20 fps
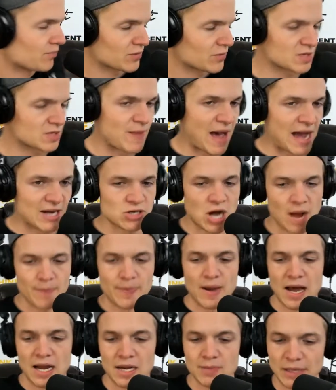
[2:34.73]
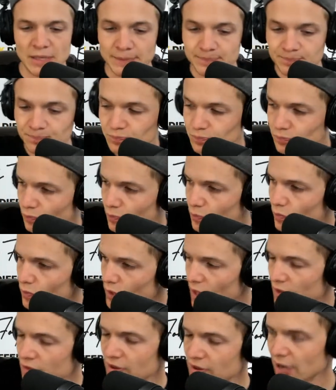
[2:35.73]
This backdrop behind me,
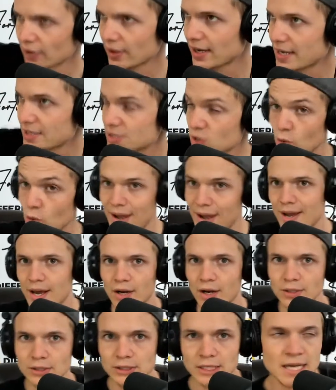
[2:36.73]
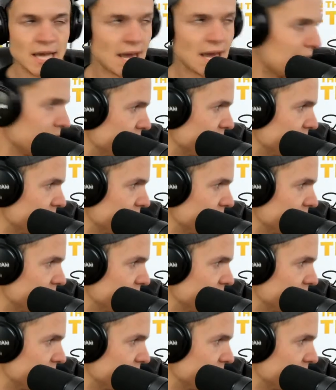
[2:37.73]
there is a window, and